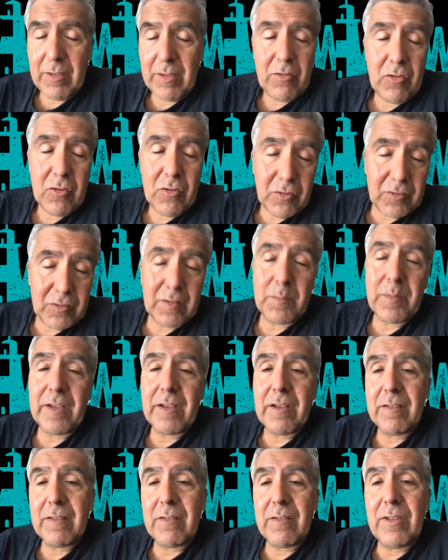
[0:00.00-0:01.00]
usually
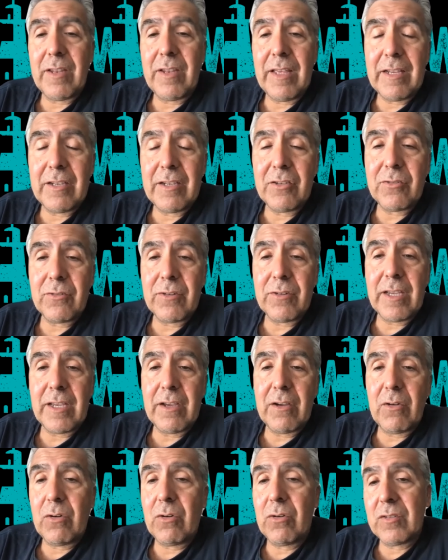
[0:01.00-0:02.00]
because of an injury
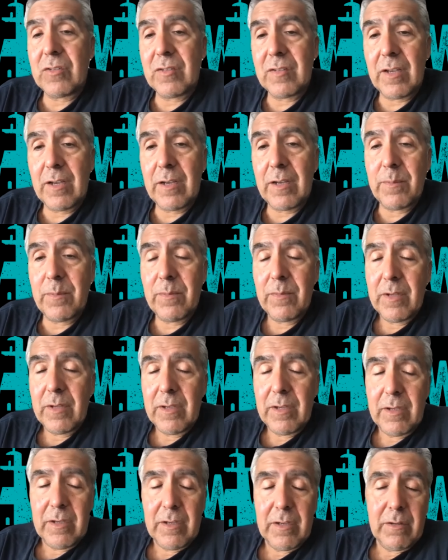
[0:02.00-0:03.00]
or some
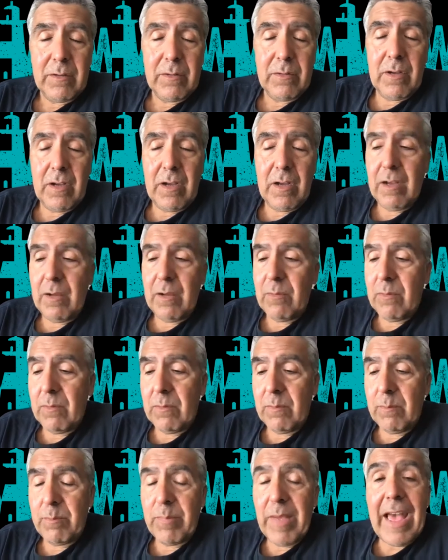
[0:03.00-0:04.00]
uh,
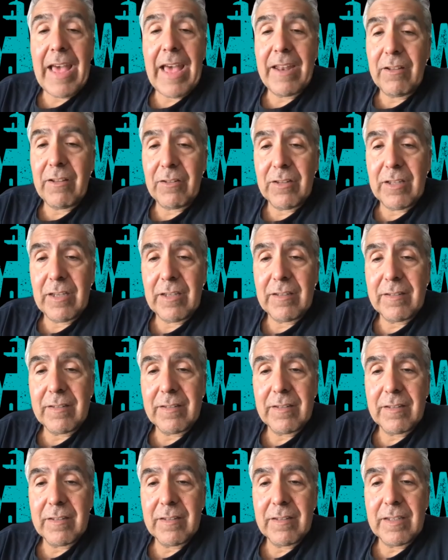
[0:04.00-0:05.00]
bad illness.